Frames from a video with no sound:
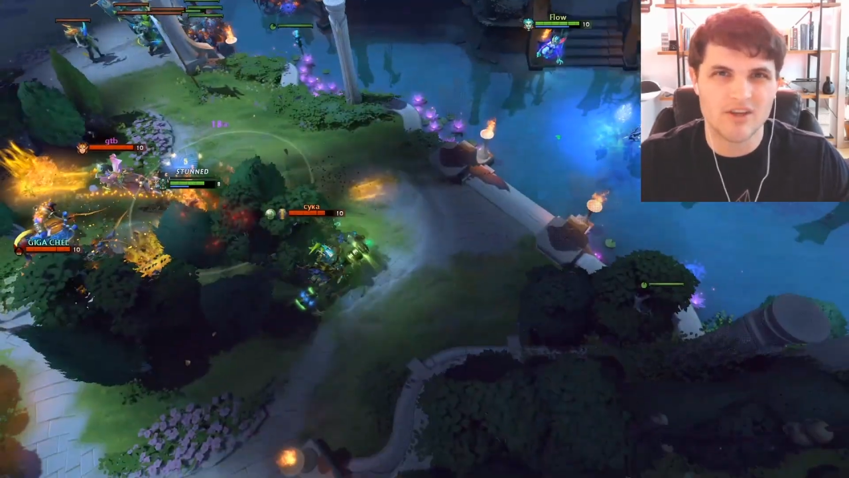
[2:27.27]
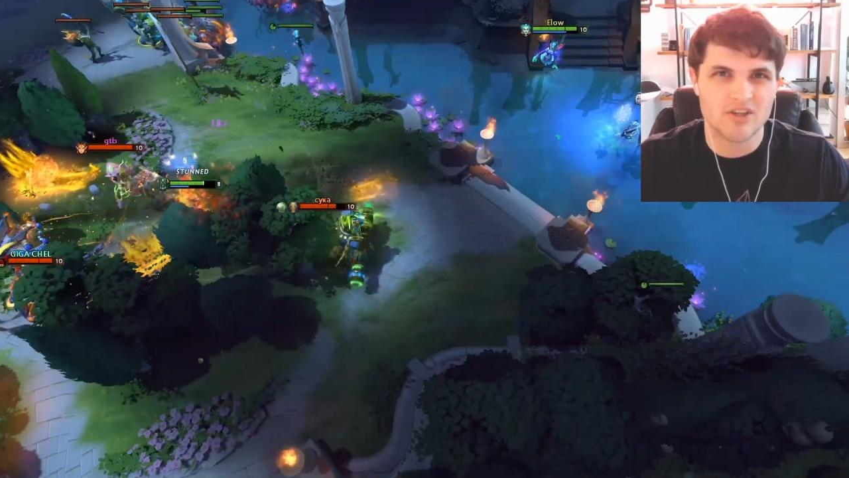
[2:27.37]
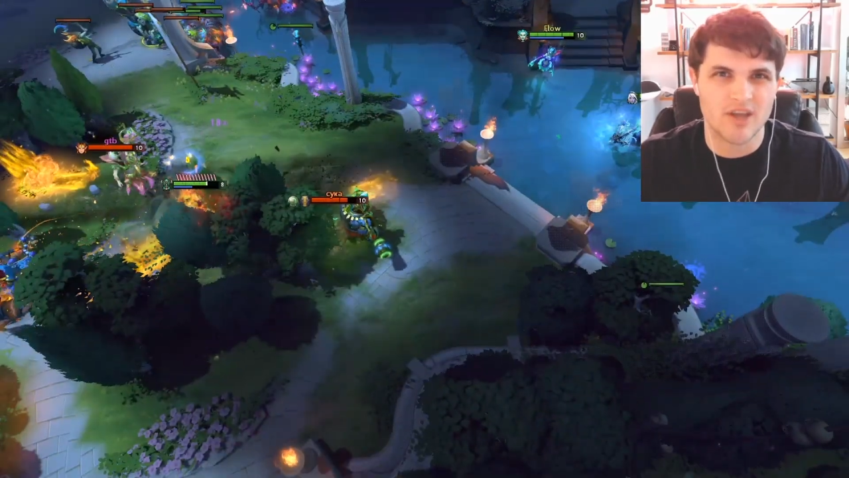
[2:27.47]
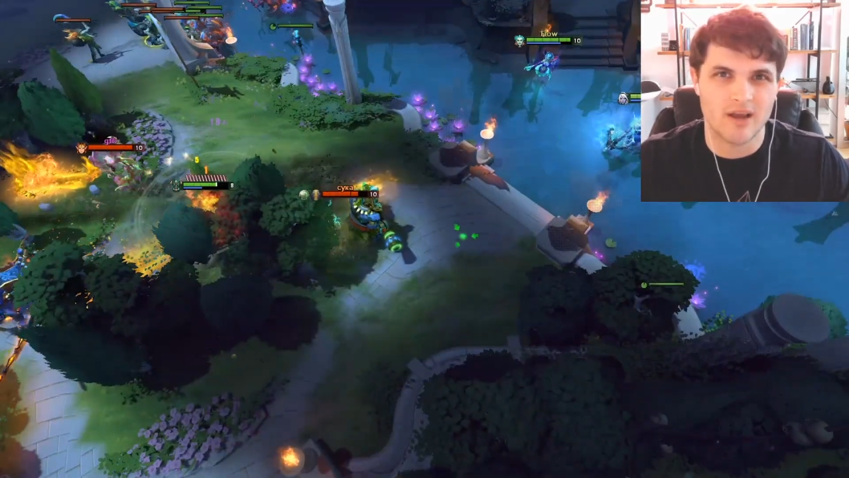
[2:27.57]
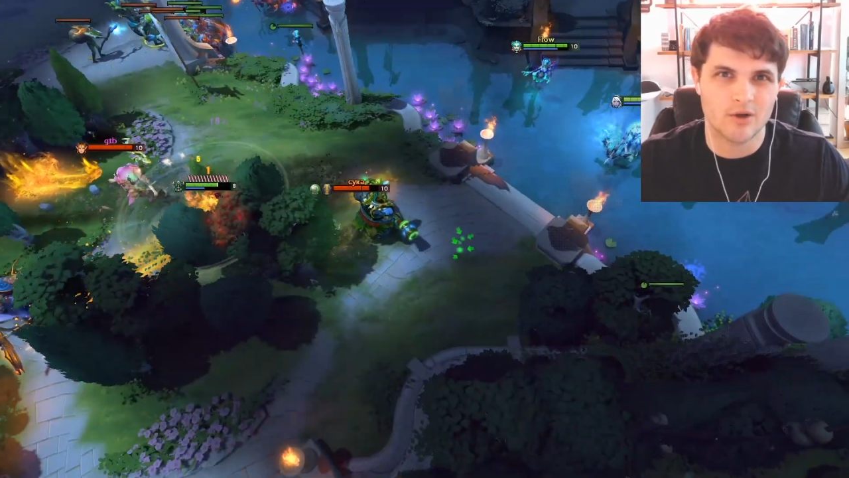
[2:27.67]

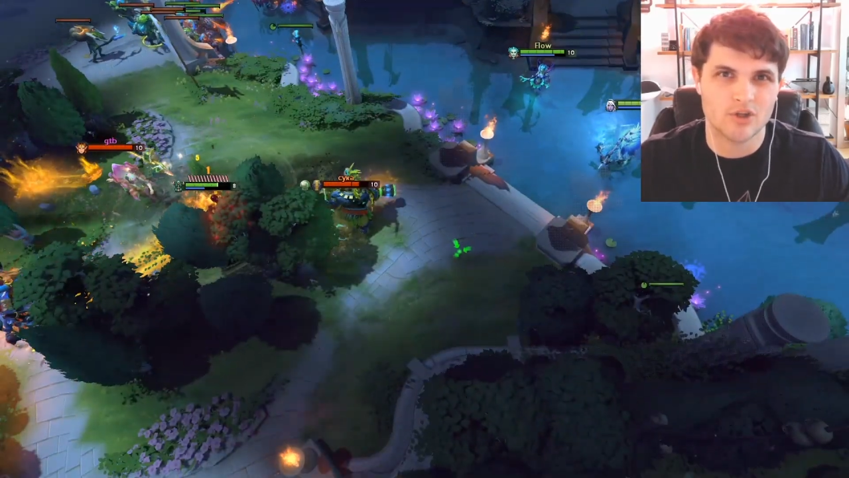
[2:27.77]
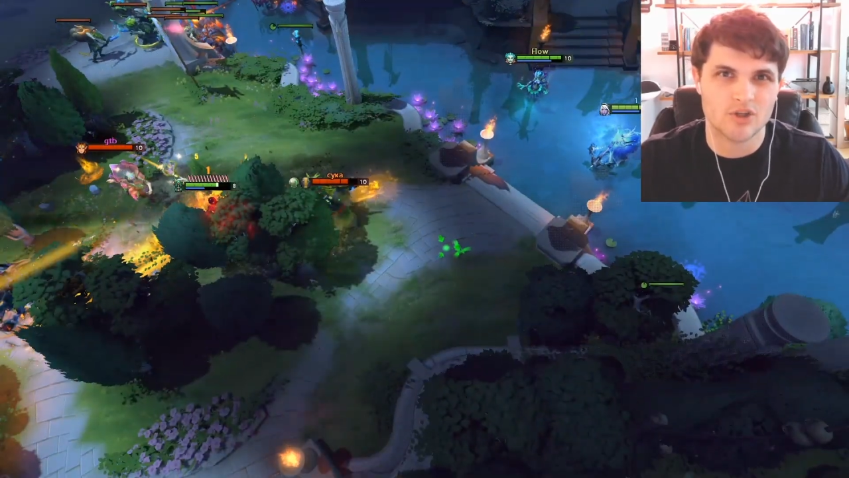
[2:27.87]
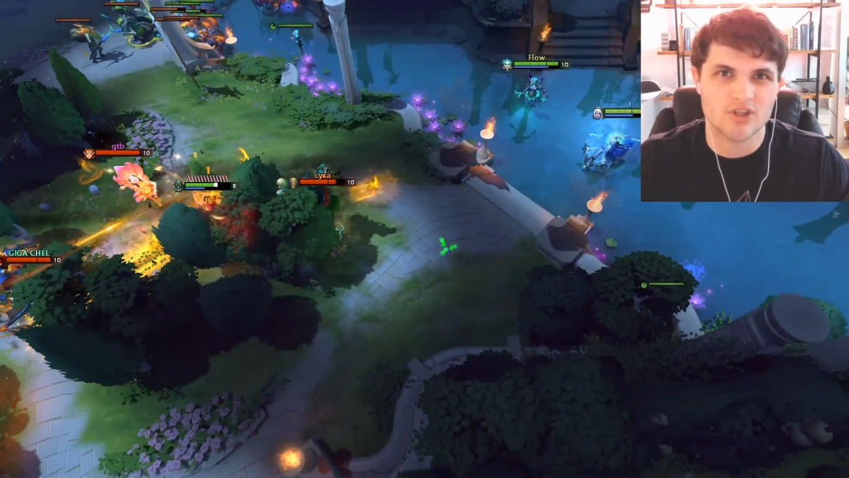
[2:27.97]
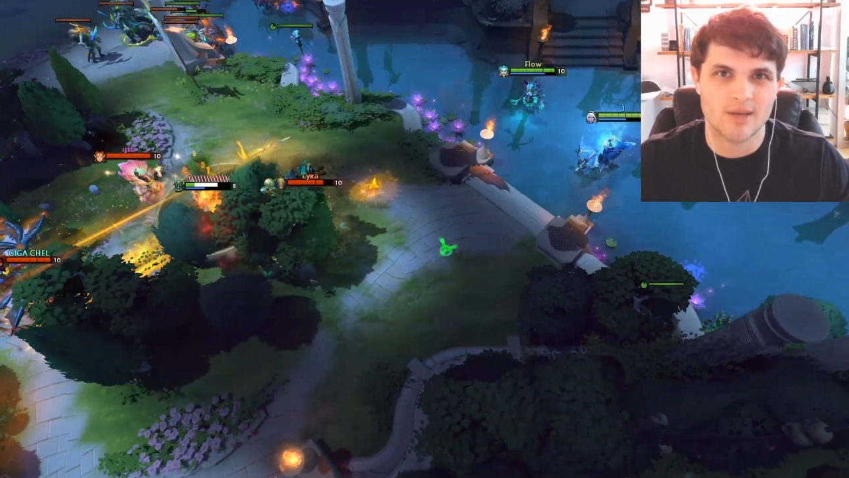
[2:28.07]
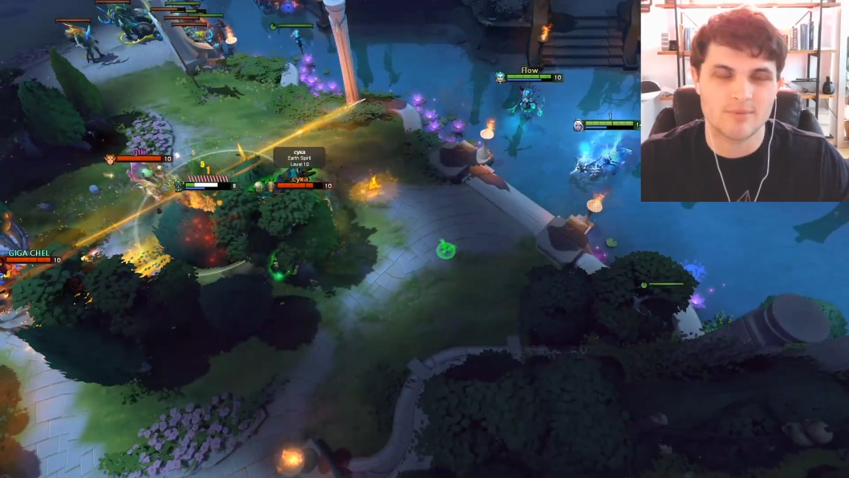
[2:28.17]
scale
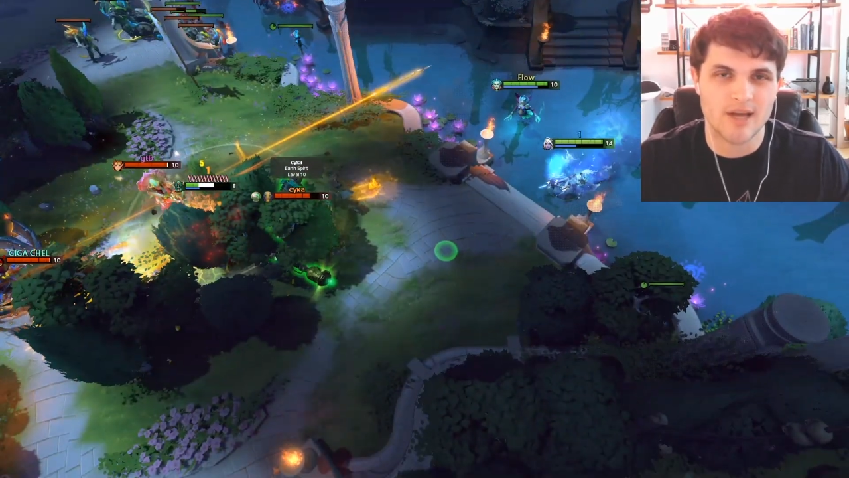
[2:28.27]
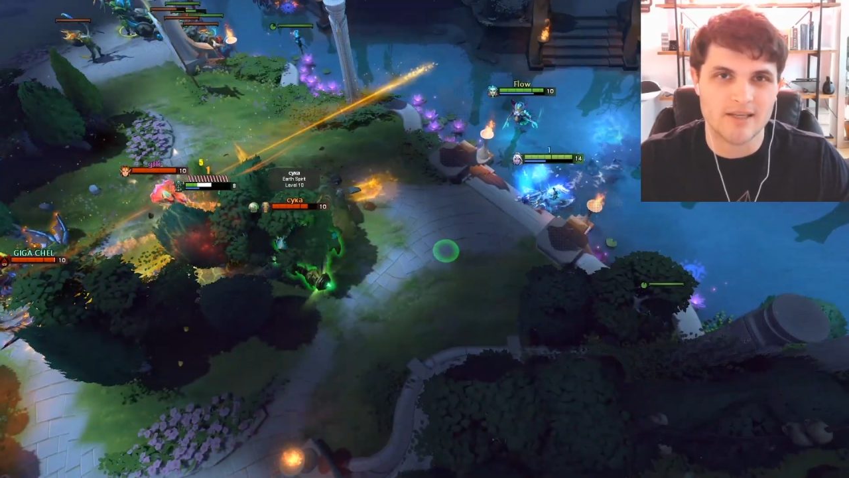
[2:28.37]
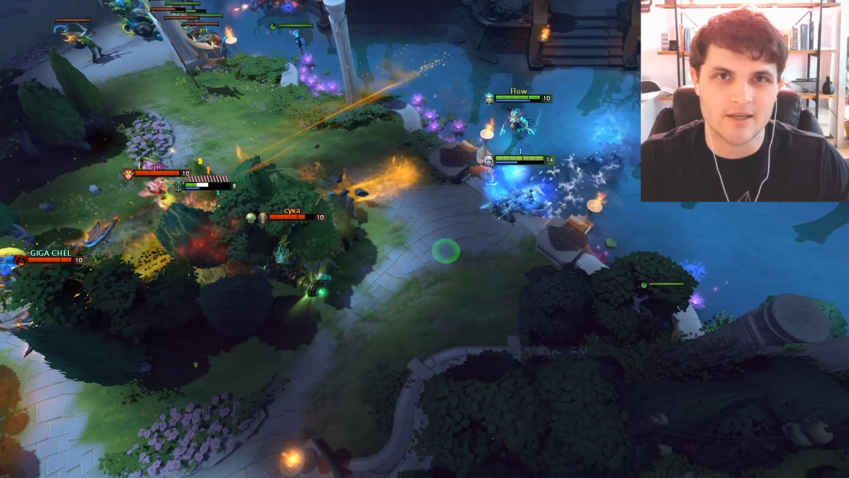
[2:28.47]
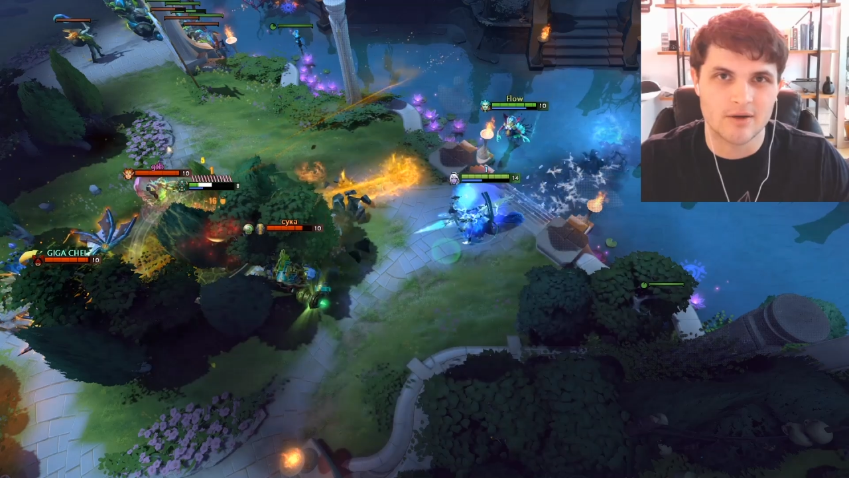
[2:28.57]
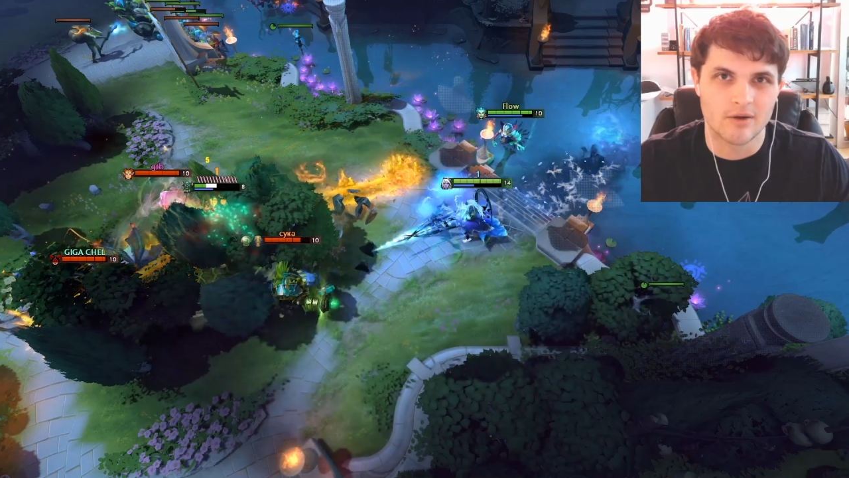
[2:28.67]
just seems
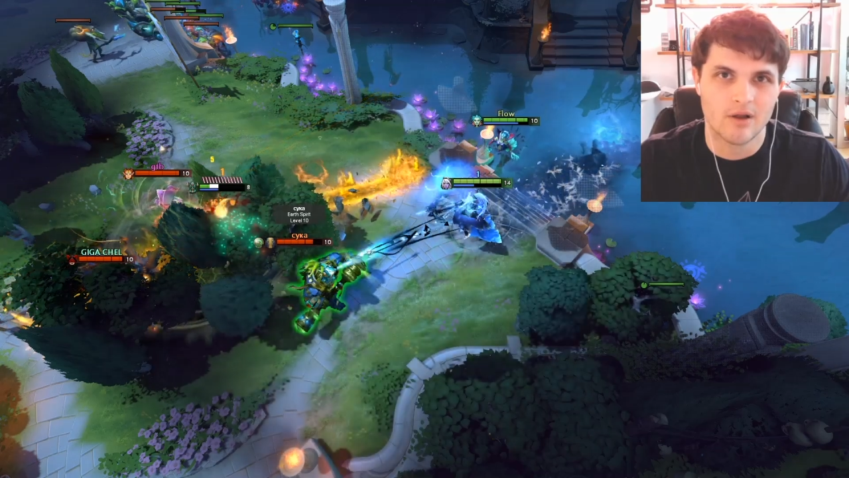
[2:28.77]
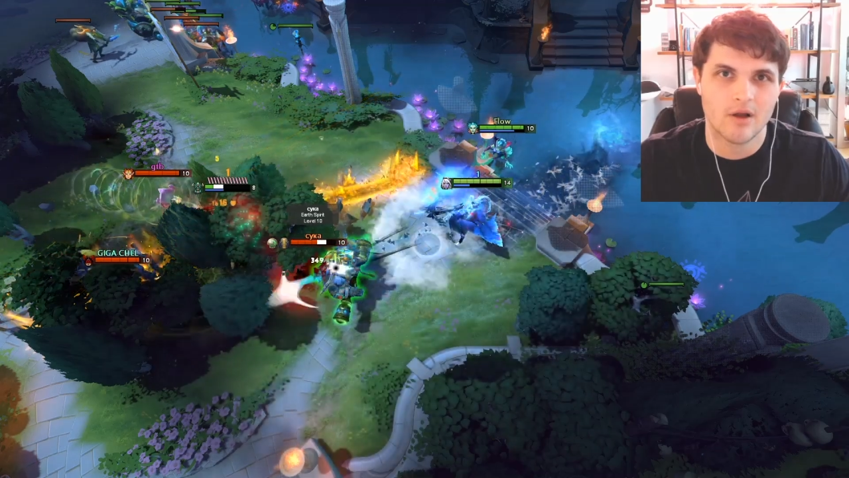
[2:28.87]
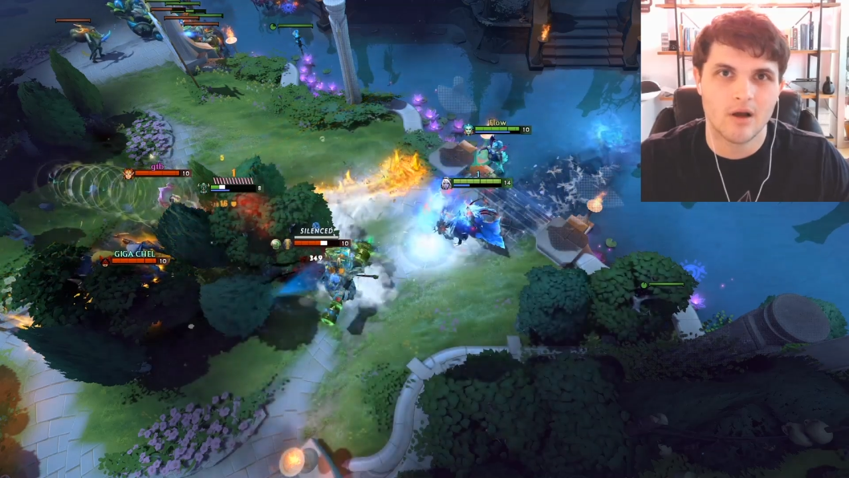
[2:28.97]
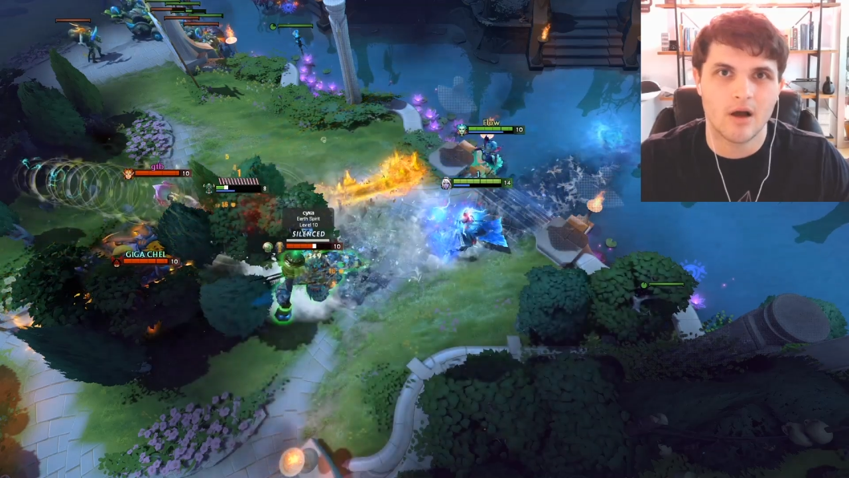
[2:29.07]
ideal.